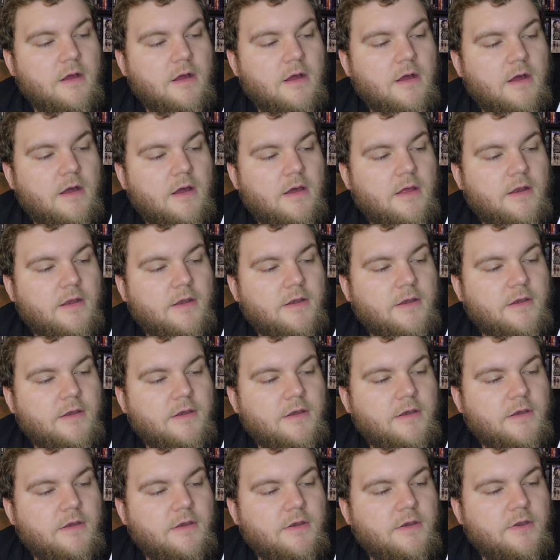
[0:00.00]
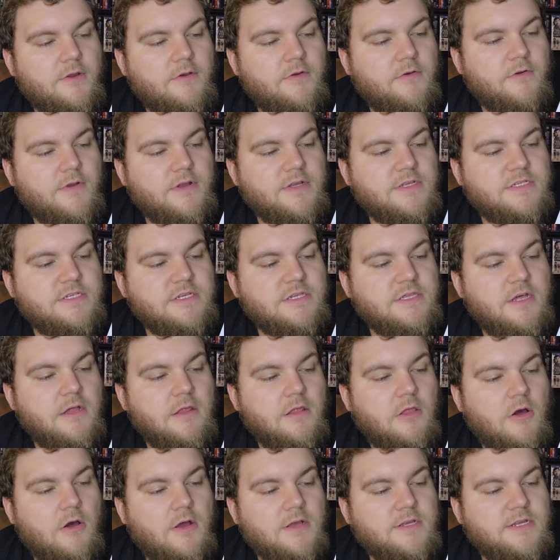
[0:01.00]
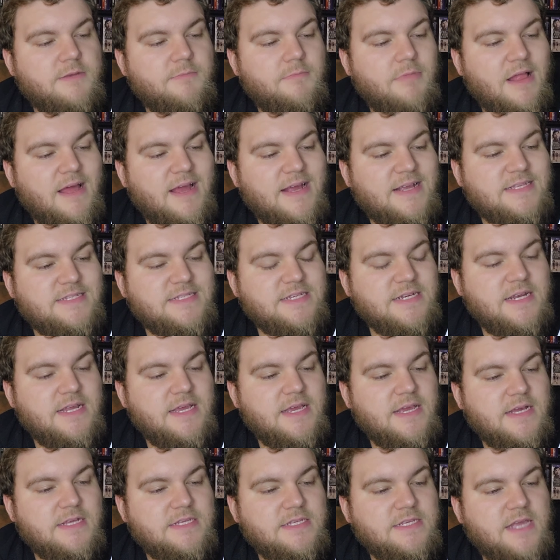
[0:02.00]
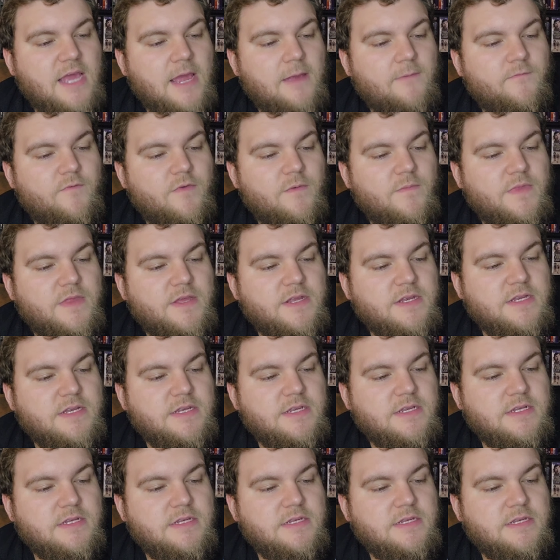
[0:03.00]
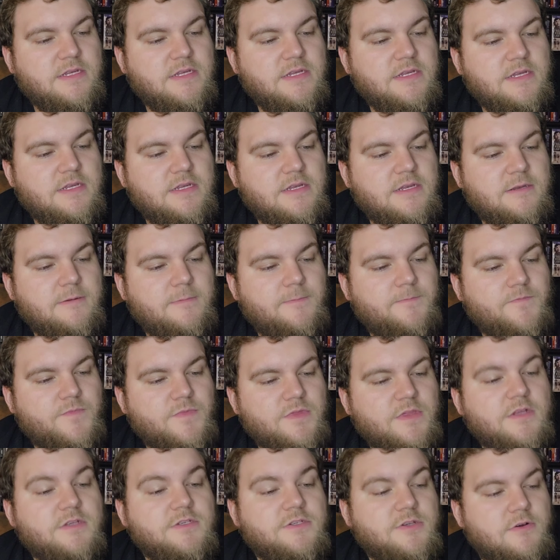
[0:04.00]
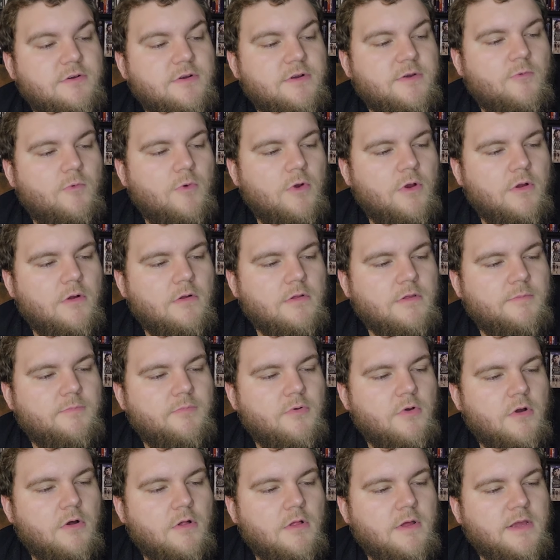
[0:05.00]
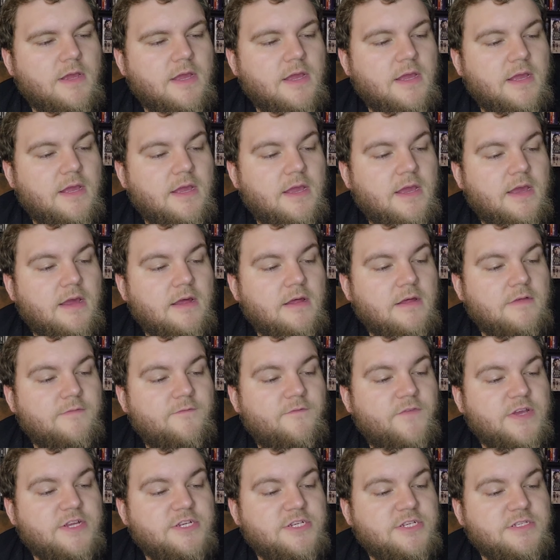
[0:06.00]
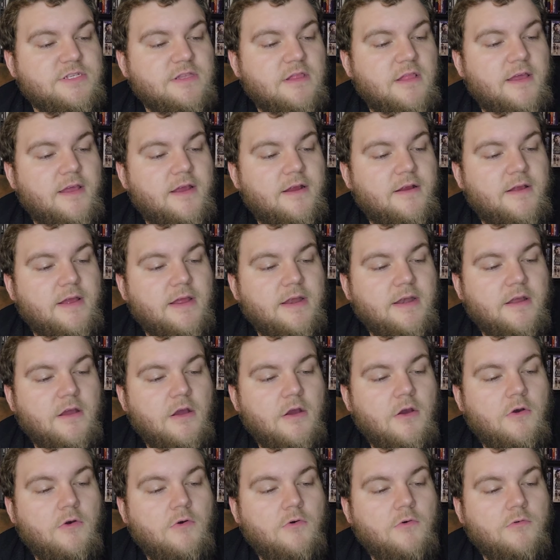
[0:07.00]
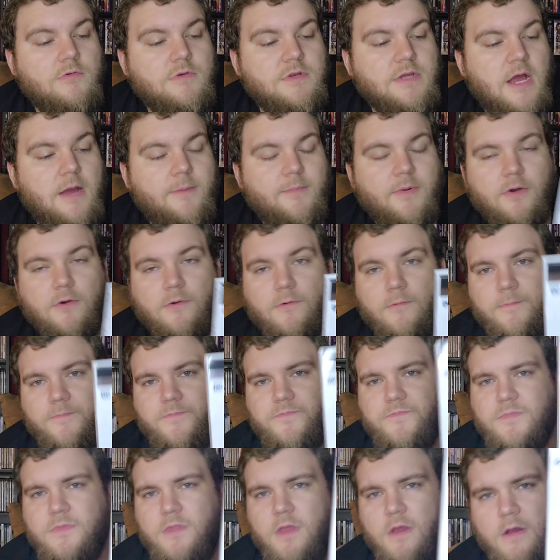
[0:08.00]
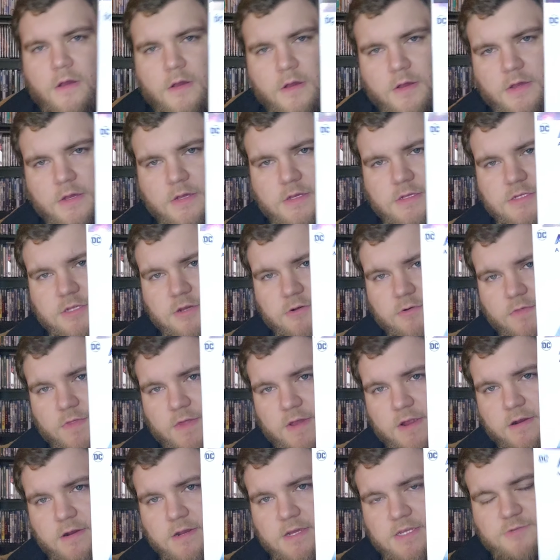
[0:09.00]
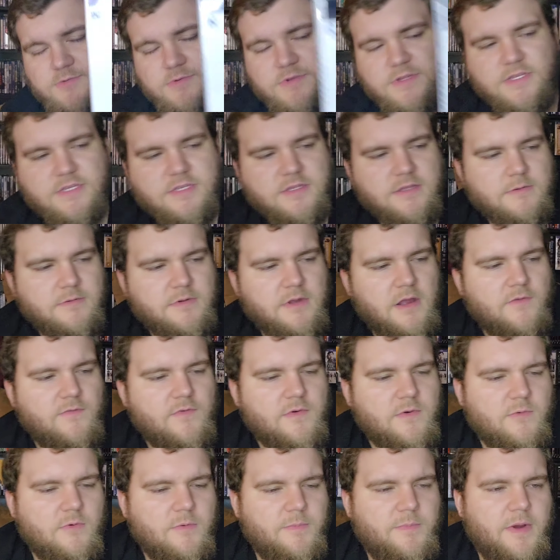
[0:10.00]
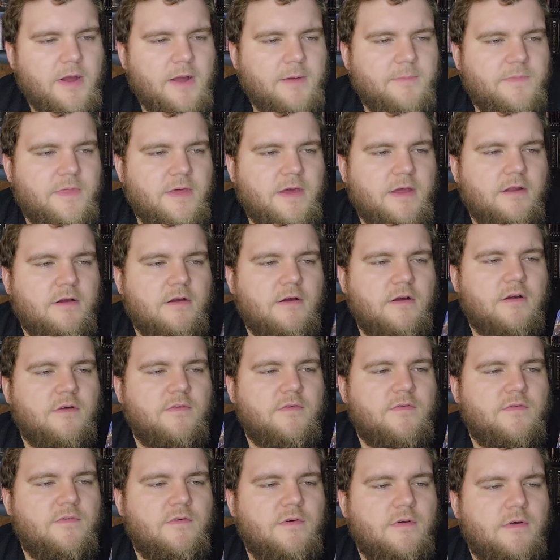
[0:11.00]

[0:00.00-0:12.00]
uh, Nucris, The Lost Black City, Escape from the Deserter World, Brawling at Kingfish's Lair, and O Topo. So there it is with the slipcover. We'll pop that off.